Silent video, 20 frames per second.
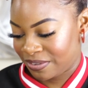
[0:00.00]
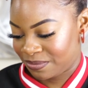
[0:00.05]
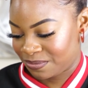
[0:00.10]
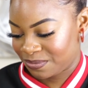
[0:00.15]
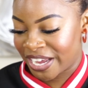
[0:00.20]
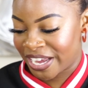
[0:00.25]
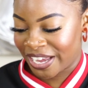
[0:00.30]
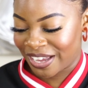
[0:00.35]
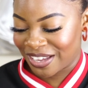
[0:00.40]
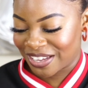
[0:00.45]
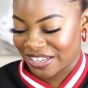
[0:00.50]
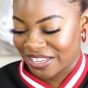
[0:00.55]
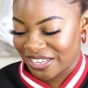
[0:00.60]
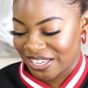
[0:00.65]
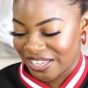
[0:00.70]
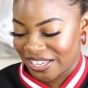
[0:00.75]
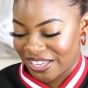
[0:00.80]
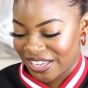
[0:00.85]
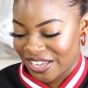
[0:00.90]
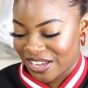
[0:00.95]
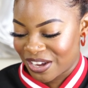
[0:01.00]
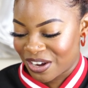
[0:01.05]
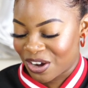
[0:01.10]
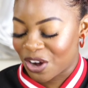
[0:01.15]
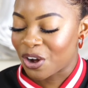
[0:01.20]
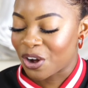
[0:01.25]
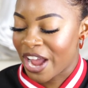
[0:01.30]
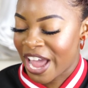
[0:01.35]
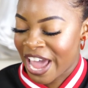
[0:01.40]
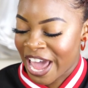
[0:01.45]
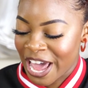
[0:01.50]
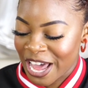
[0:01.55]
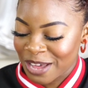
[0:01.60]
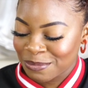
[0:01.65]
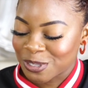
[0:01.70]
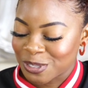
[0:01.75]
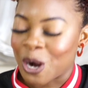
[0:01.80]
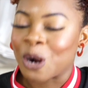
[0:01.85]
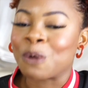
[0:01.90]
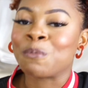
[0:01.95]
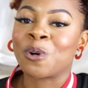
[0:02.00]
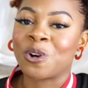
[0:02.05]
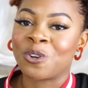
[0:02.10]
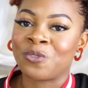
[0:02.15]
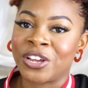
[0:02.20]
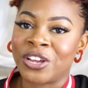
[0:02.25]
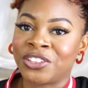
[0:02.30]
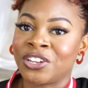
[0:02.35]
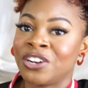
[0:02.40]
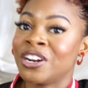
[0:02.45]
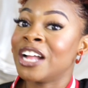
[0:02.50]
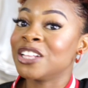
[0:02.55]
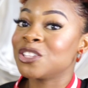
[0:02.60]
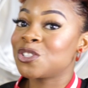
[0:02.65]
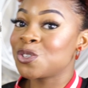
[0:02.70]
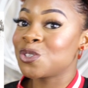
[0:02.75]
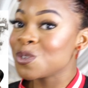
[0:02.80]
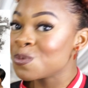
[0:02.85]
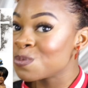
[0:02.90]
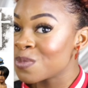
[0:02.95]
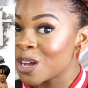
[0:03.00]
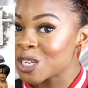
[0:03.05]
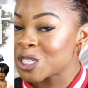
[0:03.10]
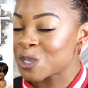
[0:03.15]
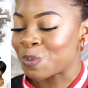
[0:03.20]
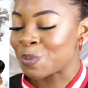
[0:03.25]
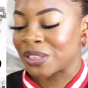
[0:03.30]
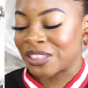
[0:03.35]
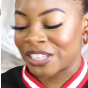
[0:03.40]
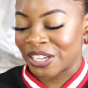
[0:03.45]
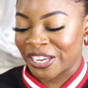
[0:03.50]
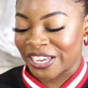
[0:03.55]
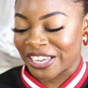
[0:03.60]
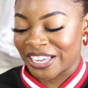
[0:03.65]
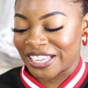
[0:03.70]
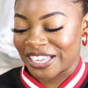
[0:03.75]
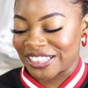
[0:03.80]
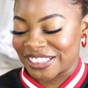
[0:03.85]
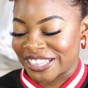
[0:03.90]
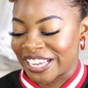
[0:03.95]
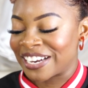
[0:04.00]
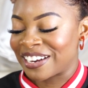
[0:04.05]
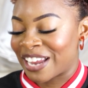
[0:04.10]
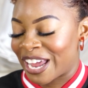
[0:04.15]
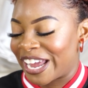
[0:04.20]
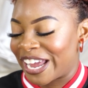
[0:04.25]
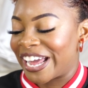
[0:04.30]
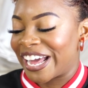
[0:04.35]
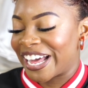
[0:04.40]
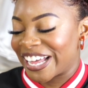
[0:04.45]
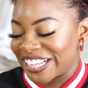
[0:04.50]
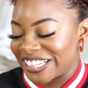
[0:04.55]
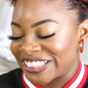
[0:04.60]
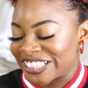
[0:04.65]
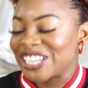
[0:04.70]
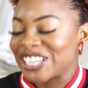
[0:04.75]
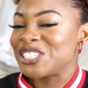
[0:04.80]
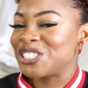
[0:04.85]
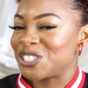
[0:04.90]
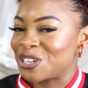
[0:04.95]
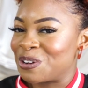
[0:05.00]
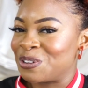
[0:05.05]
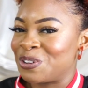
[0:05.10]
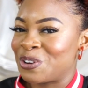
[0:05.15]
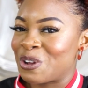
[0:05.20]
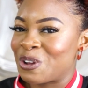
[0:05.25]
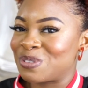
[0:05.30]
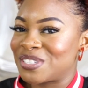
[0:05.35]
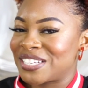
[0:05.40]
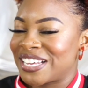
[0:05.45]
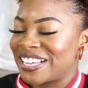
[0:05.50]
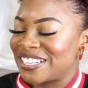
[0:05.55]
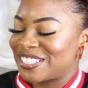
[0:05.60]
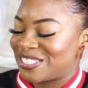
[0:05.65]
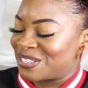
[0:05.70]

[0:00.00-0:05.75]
Like, her abs are perfect. They're not too much, but they show, you know what I'm saying?